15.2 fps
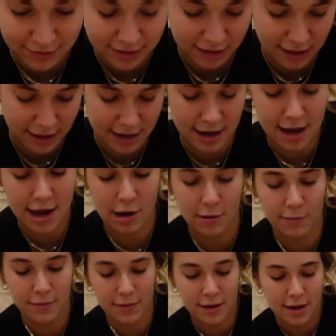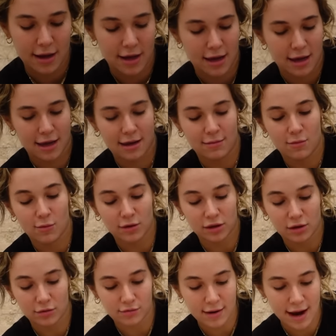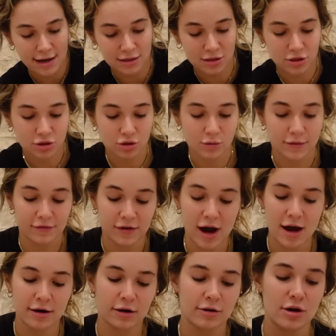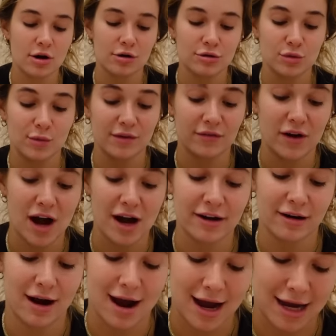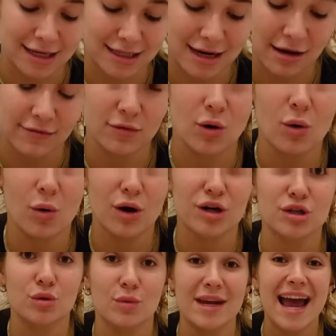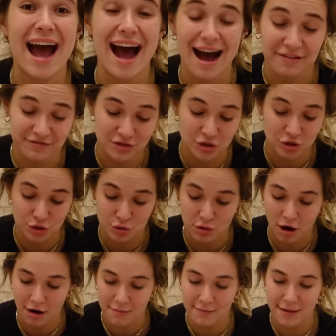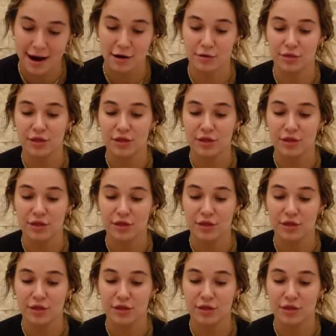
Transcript: just going to help him with the rest. So we've got our nose, we've got our eyes. Now, of course, we have to do our mouth.